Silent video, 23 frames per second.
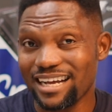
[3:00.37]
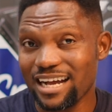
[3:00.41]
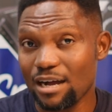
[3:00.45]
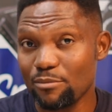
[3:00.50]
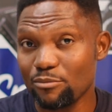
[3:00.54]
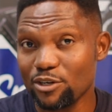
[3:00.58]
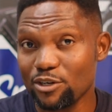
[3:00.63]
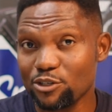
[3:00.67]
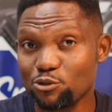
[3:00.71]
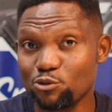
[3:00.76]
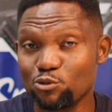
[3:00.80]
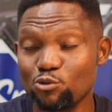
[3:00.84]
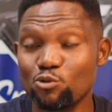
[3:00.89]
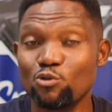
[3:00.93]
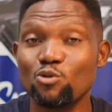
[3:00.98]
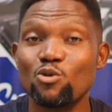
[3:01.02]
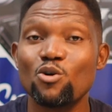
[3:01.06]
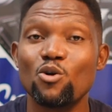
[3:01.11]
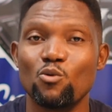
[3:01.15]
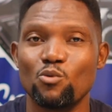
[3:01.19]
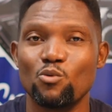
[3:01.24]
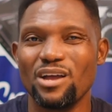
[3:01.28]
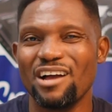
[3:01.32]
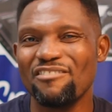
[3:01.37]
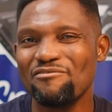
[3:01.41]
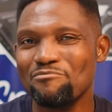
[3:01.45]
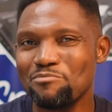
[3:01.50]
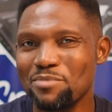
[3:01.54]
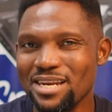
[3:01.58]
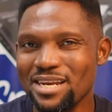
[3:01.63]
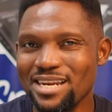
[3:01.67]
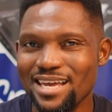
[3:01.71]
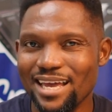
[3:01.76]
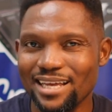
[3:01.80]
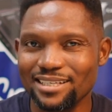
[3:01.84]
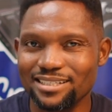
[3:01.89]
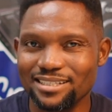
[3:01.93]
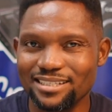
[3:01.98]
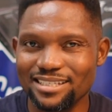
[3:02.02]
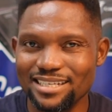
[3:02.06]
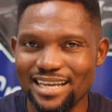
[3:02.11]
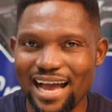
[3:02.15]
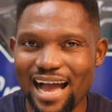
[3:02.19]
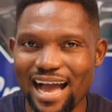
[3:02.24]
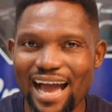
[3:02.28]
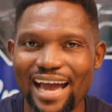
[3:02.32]
cameras too, we have mini
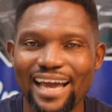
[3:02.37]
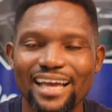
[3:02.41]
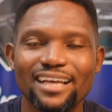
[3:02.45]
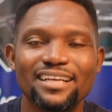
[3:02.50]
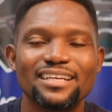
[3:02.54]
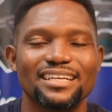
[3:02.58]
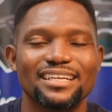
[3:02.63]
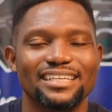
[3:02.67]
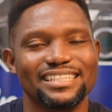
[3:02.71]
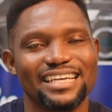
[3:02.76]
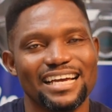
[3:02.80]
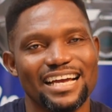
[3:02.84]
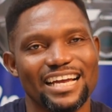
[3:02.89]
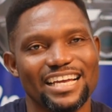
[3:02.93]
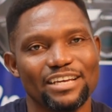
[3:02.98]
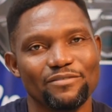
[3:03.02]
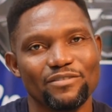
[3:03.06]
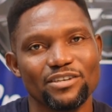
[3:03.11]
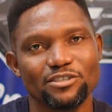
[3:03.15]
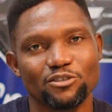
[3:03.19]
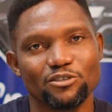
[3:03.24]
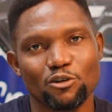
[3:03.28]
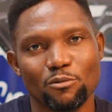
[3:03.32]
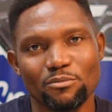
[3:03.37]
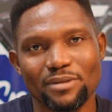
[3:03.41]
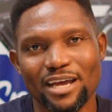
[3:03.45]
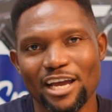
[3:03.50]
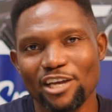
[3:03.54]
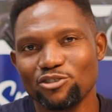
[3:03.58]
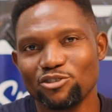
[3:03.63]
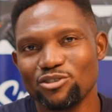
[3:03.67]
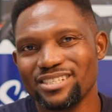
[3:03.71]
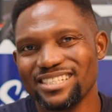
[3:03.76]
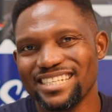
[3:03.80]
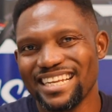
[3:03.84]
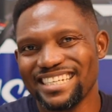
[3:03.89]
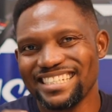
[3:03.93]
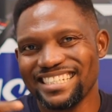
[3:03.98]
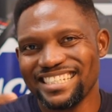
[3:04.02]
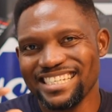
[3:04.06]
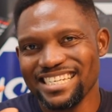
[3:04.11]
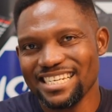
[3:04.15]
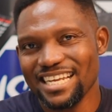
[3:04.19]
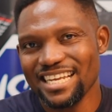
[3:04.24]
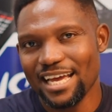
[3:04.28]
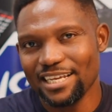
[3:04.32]
SDI. There are even some that uses the
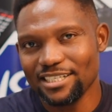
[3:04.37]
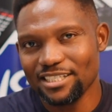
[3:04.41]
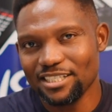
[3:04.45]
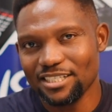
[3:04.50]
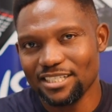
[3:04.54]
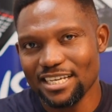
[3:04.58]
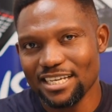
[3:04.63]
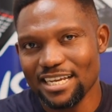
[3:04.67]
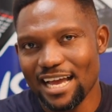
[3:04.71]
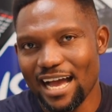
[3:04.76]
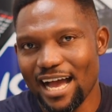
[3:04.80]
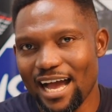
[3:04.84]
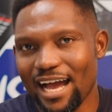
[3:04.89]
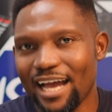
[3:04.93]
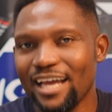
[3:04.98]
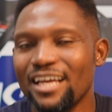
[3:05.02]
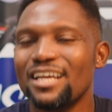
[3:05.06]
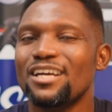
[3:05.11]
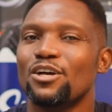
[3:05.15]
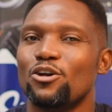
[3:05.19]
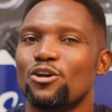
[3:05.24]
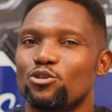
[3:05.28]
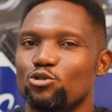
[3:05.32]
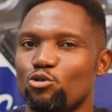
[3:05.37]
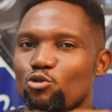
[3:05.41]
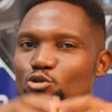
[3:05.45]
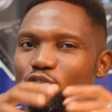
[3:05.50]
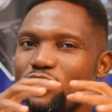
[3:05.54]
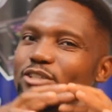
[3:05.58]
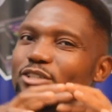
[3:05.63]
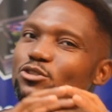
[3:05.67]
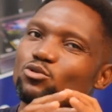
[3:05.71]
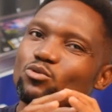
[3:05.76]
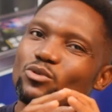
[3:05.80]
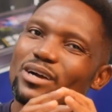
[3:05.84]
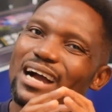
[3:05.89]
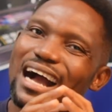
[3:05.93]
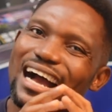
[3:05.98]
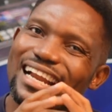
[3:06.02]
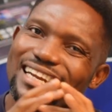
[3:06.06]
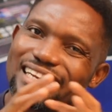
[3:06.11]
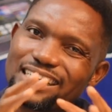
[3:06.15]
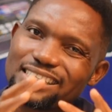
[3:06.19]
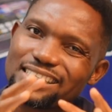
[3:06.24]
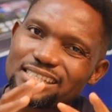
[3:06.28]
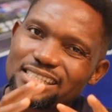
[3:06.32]
DIN SDI. So you need to
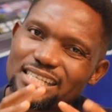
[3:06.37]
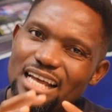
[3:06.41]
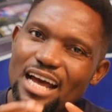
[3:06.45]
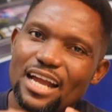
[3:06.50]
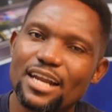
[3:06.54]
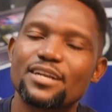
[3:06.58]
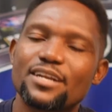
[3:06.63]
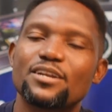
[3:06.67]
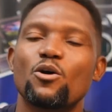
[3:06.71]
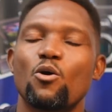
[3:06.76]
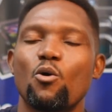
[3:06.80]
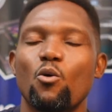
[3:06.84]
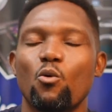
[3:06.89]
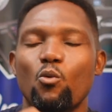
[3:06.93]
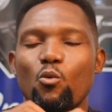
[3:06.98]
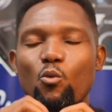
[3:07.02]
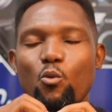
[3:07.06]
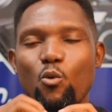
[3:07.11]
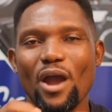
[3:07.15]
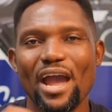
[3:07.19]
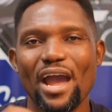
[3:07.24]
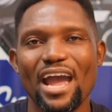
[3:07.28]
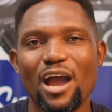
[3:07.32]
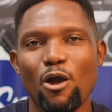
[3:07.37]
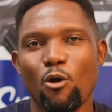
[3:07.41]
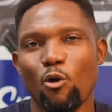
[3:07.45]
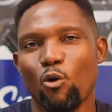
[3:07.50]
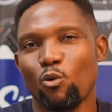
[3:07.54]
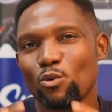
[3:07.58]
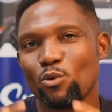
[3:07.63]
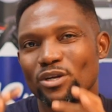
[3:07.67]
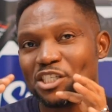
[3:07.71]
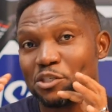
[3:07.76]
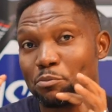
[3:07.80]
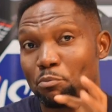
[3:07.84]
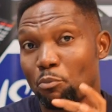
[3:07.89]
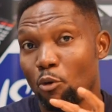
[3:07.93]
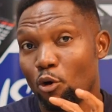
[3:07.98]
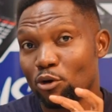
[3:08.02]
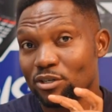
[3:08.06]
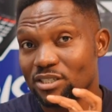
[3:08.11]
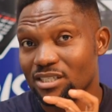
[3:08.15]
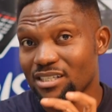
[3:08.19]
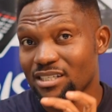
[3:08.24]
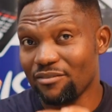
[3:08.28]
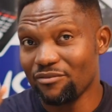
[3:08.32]
understand where or which
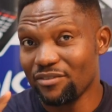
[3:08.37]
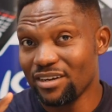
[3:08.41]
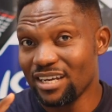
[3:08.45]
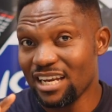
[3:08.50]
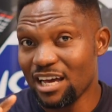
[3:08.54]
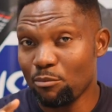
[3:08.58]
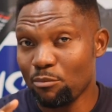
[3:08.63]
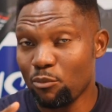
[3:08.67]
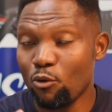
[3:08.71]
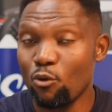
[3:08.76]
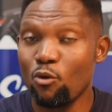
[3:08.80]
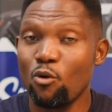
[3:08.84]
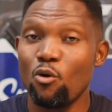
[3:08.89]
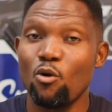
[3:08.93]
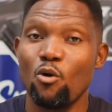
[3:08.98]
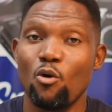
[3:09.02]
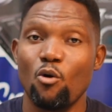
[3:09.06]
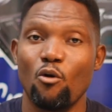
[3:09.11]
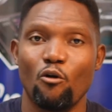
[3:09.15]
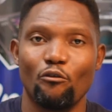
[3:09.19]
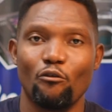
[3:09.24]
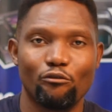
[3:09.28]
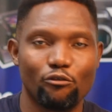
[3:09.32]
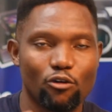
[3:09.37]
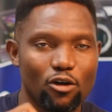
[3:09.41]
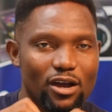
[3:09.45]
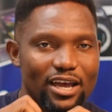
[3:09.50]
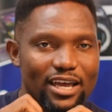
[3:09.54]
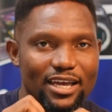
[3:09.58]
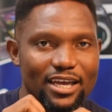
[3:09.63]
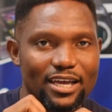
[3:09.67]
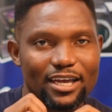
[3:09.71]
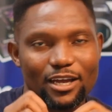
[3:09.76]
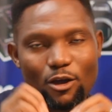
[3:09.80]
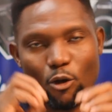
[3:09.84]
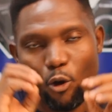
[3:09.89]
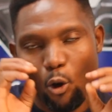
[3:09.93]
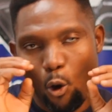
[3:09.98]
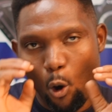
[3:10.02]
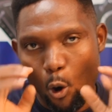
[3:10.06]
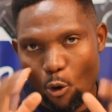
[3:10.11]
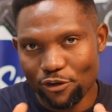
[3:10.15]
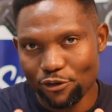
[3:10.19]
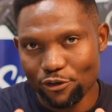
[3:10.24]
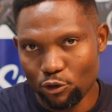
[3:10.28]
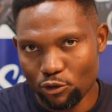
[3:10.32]
port is available for,
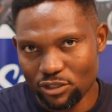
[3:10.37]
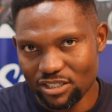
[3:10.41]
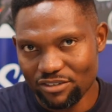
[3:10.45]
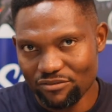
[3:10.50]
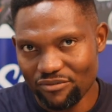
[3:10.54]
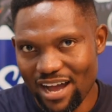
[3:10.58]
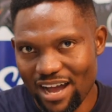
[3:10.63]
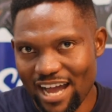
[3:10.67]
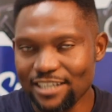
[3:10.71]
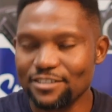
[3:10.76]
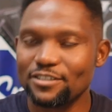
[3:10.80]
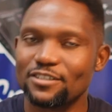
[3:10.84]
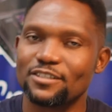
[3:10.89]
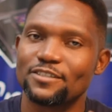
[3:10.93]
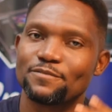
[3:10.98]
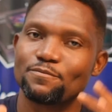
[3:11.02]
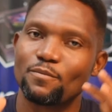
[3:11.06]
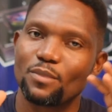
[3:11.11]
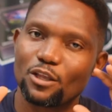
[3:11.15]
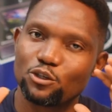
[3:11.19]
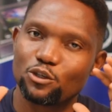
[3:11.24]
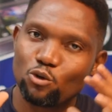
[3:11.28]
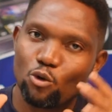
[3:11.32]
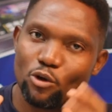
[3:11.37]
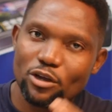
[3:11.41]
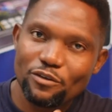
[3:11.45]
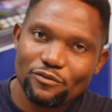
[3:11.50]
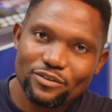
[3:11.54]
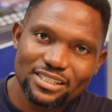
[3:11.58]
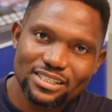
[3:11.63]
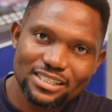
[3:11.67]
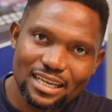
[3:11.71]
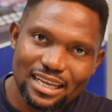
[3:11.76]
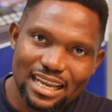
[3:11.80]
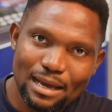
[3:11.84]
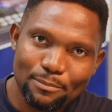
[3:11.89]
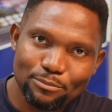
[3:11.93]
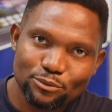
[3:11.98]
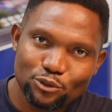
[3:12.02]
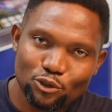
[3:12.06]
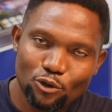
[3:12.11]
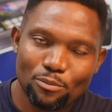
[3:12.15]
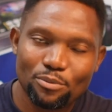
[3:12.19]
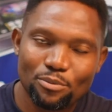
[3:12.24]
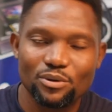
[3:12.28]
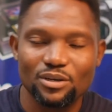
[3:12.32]
on your device. So if it's a
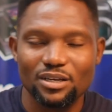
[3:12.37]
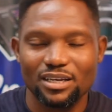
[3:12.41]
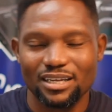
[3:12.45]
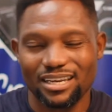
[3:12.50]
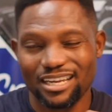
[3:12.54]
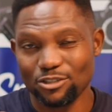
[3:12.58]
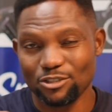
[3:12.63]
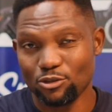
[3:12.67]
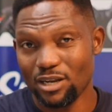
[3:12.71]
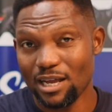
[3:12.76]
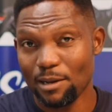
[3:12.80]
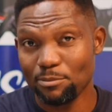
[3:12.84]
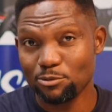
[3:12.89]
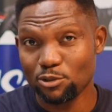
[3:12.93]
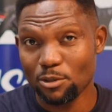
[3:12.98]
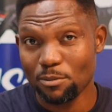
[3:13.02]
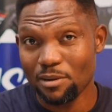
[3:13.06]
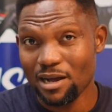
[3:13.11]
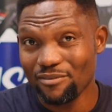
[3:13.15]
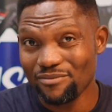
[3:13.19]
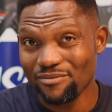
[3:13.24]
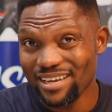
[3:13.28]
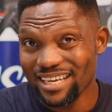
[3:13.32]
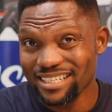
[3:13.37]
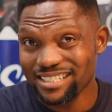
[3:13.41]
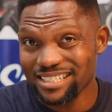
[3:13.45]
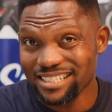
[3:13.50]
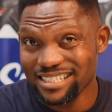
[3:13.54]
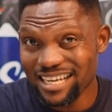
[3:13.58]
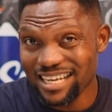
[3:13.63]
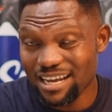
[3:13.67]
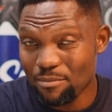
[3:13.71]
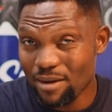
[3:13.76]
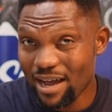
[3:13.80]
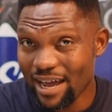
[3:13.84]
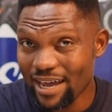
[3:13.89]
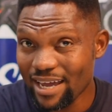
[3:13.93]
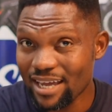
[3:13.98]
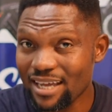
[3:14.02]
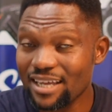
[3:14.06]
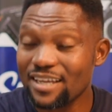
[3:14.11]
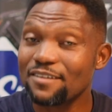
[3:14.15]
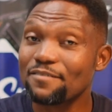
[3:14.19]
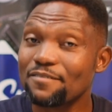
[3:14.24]
laptop, does your laptop have HDMI?